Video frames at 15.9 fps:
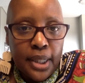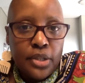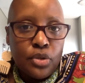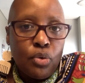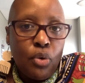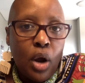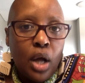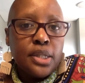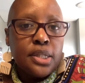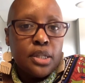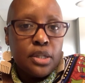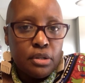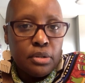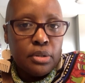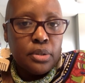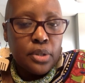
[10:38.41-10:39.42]
And granted,
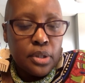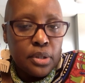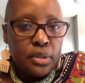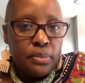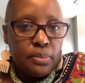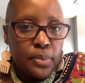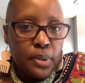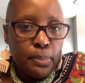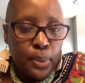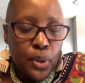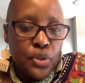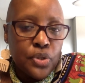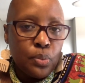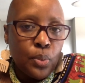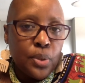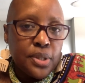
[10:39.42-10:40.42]
the
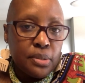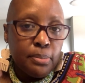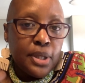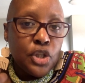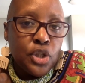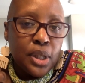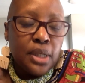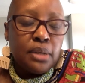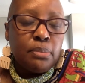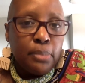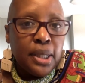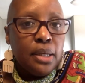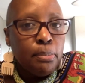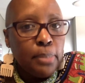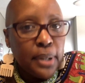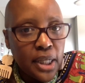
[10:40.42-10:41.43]
person wasn't meant to hit
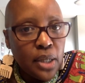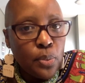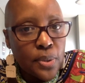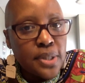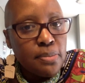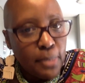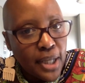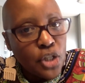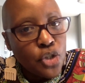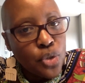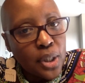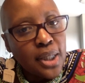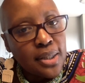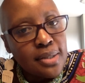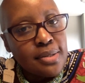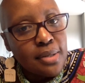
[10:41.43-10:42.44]
me, but he was meant to
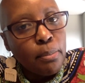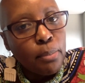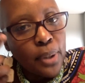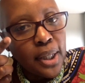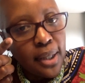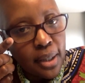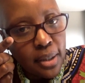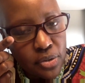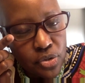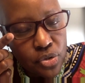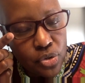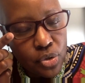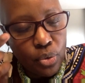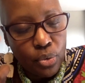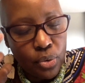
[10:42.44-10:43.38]
hit somebody else.